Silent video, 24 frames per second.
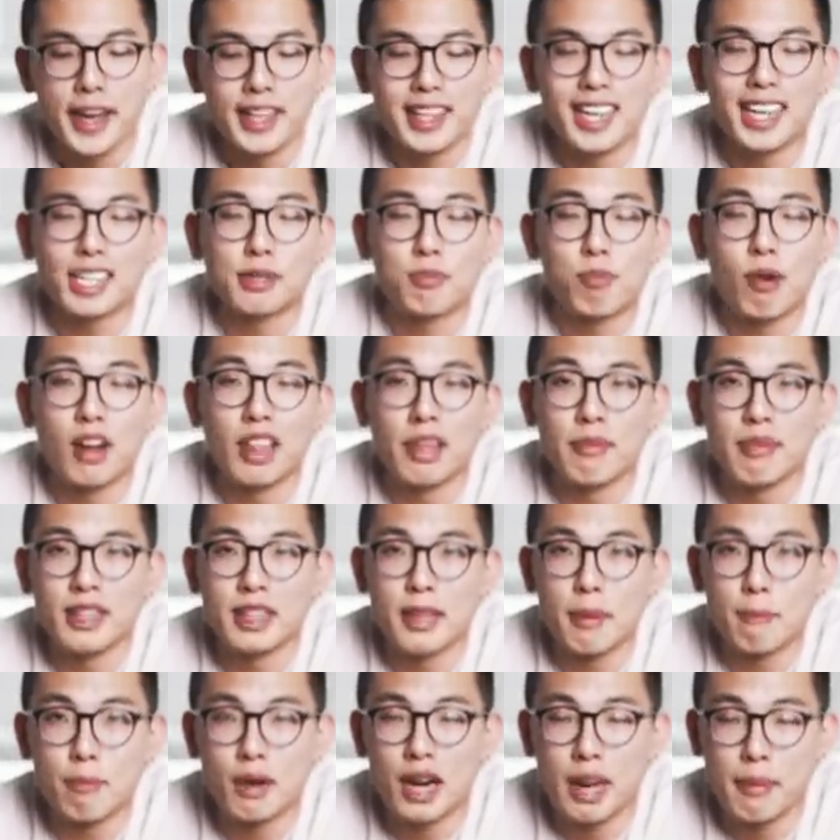and that's probably been
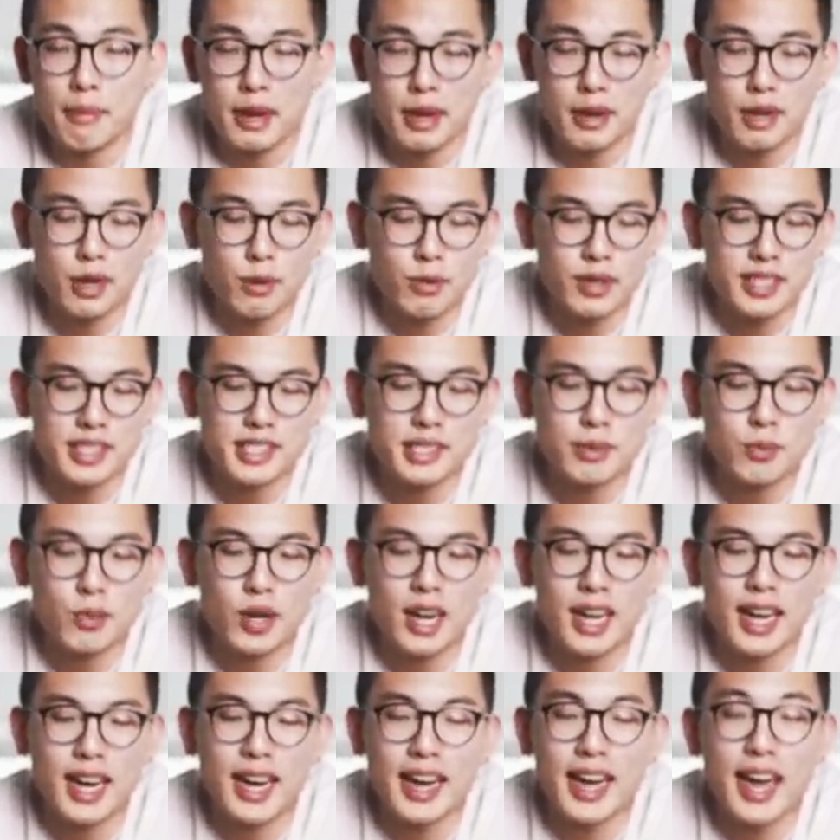the primary reason
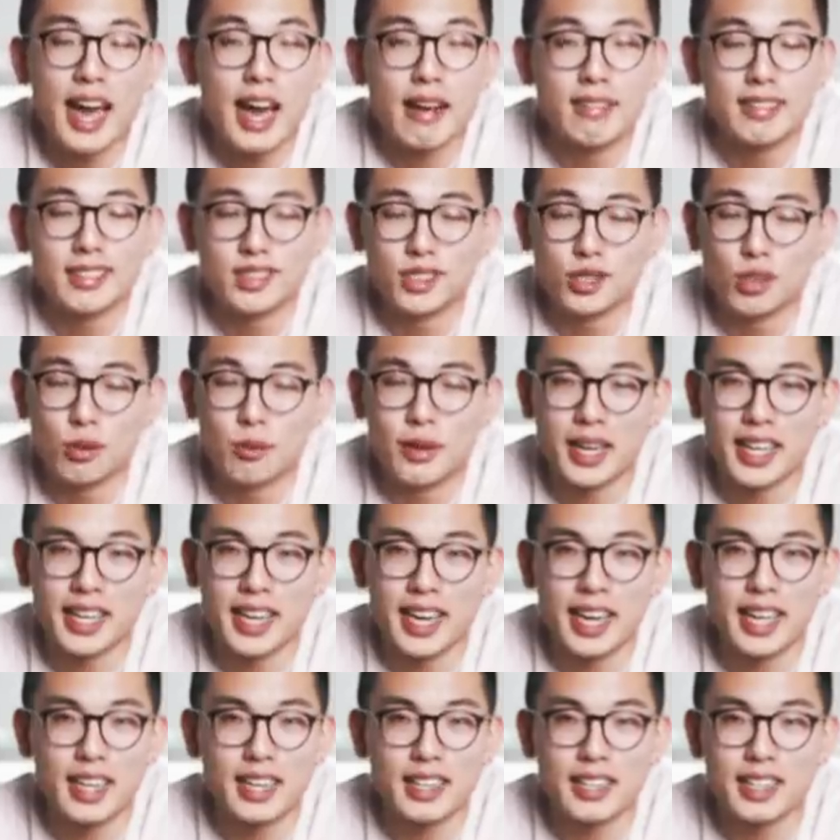why I haven't sold my
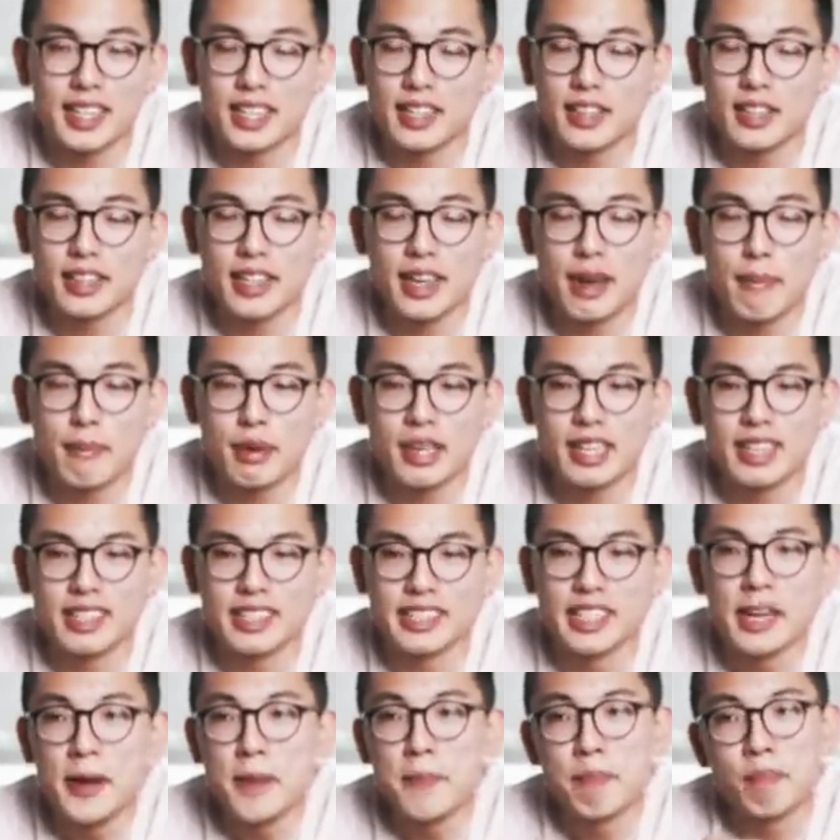Canon gear yet,
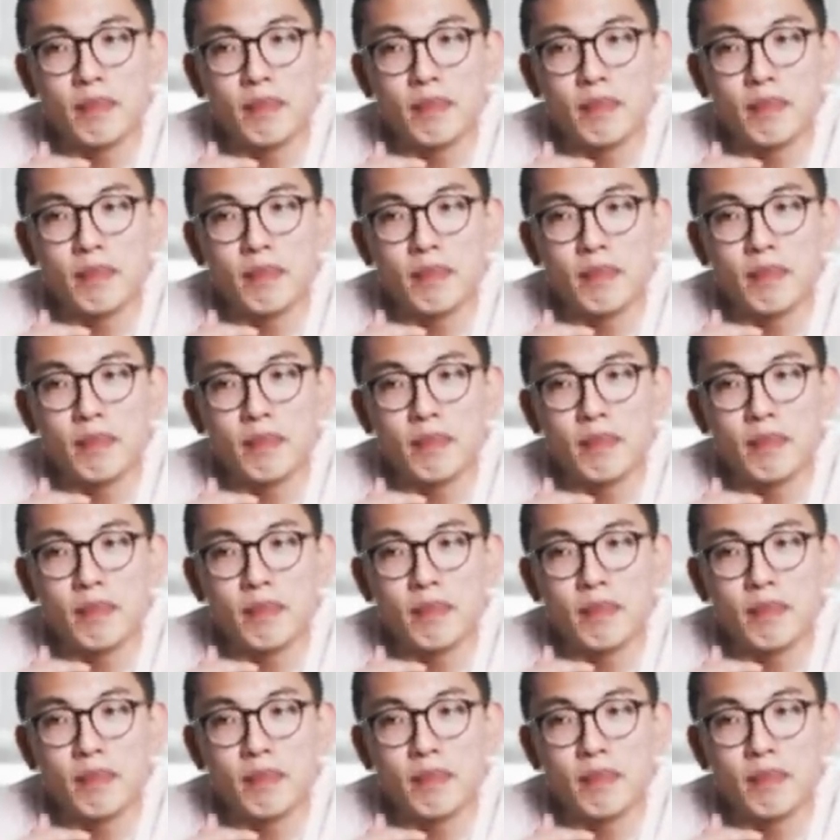because